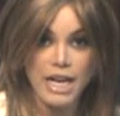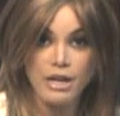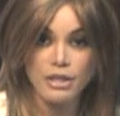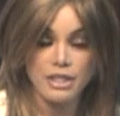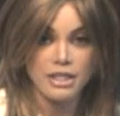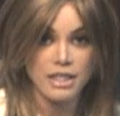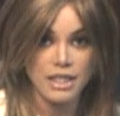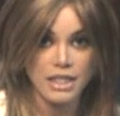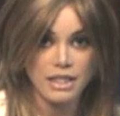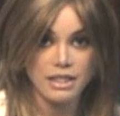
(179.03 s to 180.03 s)
out his
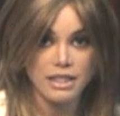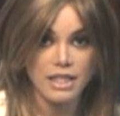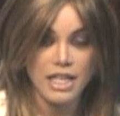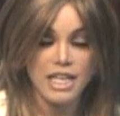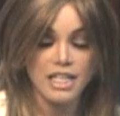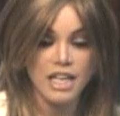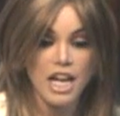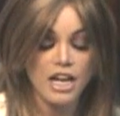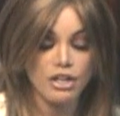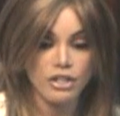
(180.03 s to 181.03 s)
scenes, and
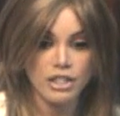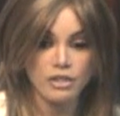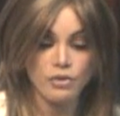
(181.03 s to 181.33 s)
I heard his